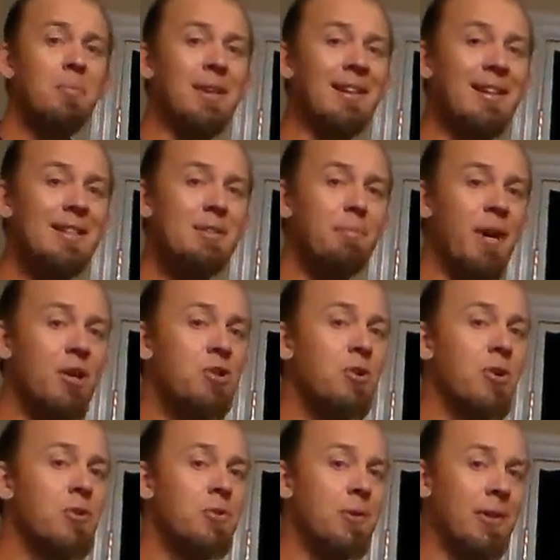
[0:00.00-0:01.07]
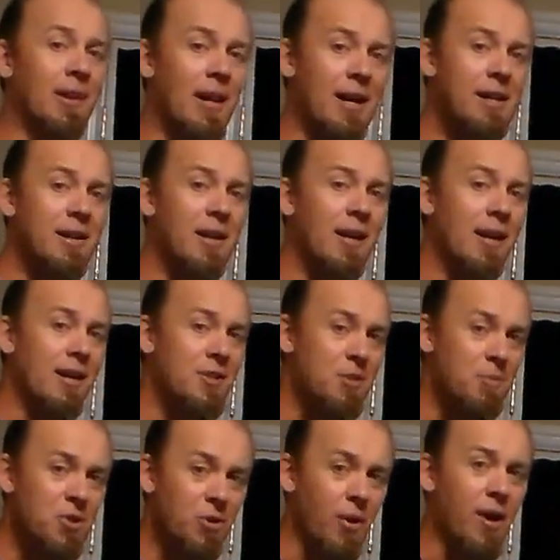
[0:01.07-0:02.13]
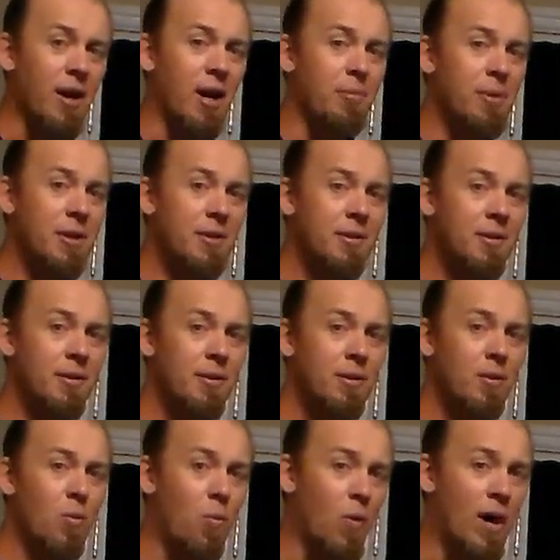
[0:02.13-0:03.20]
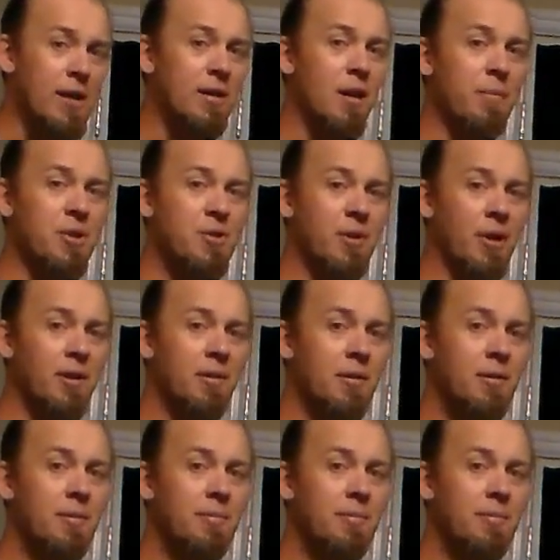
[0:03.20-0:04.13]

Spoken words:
please make sure to like and subscribe. Why Chemistry?